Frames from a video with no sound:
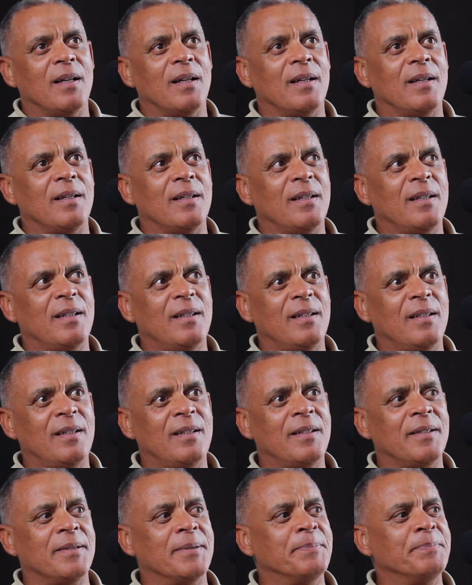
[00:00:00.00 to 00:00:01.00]

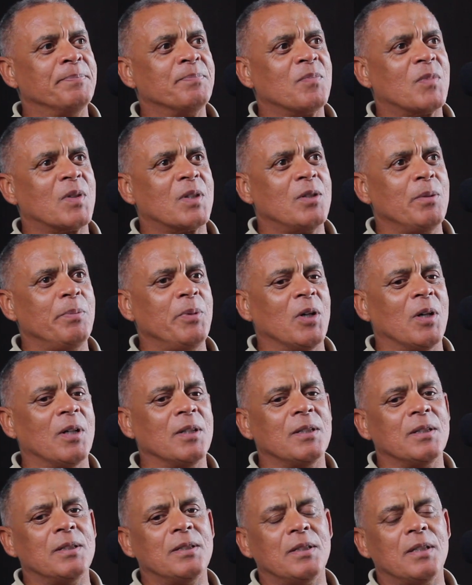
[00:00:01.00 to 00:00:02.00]
Uh, to be
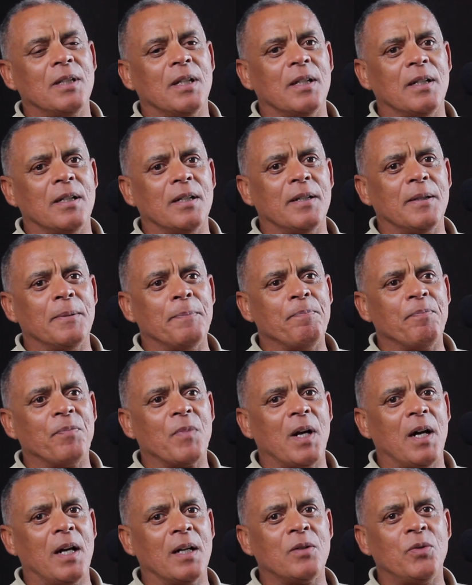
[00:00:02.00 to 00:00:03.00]
honest, I
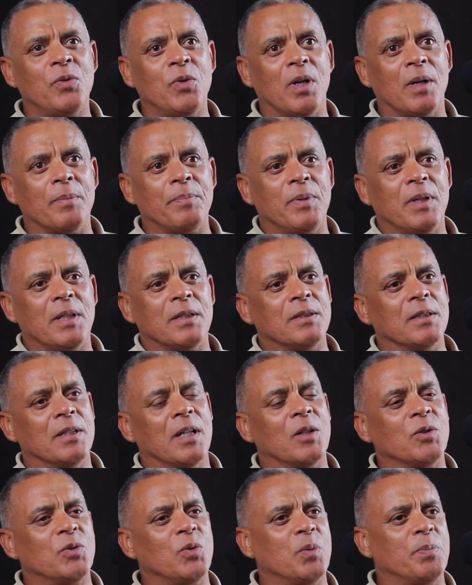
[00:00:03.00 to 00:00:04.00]
grew up as an
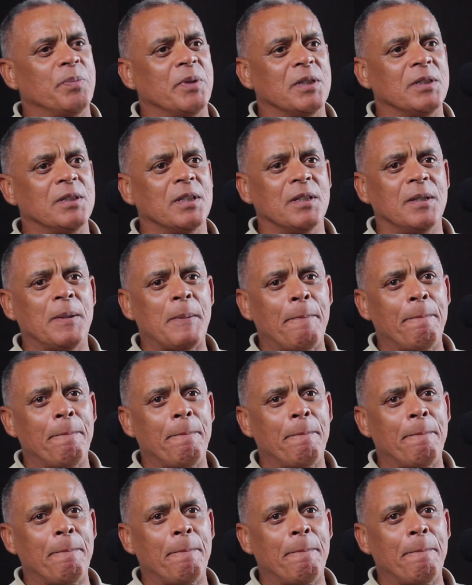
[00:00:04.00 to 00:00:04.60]
outdoor person.